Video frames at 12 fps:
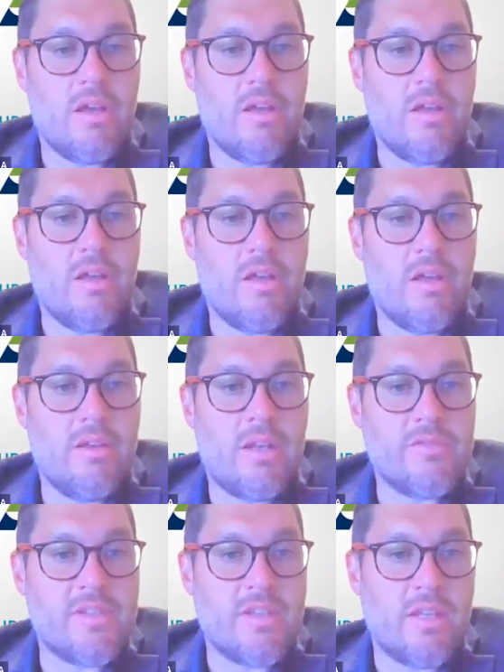
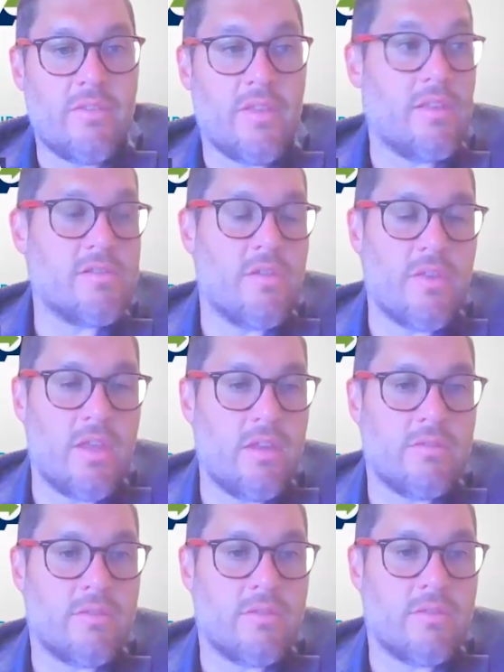and obviously anything that's on
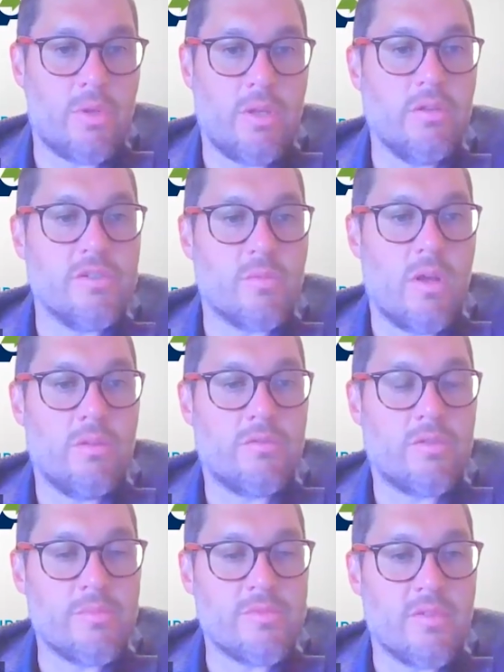the Capitol Hill as
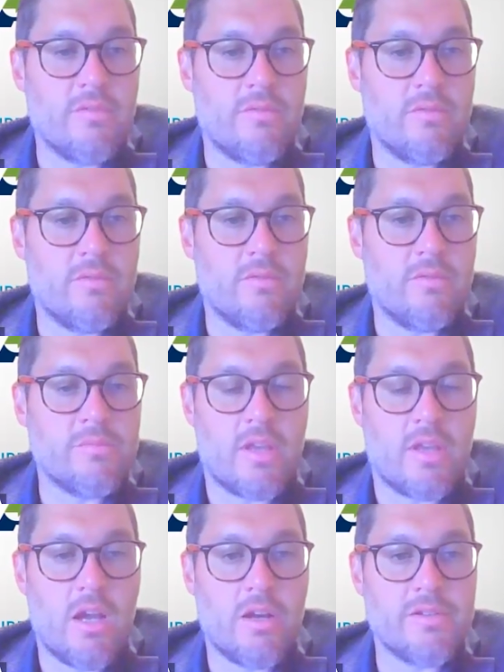well in terms of
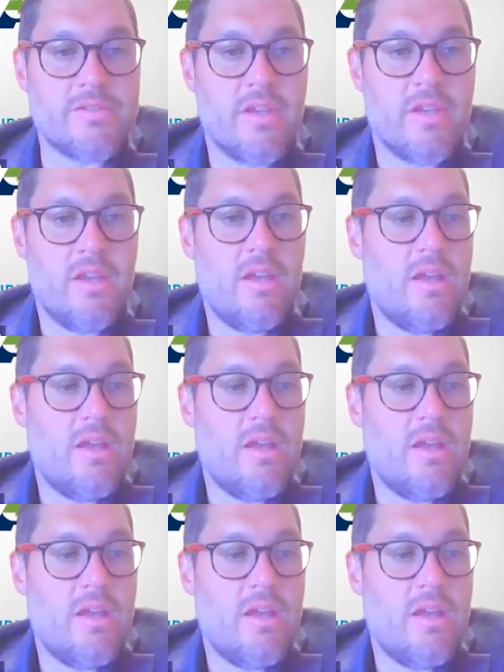the Congress.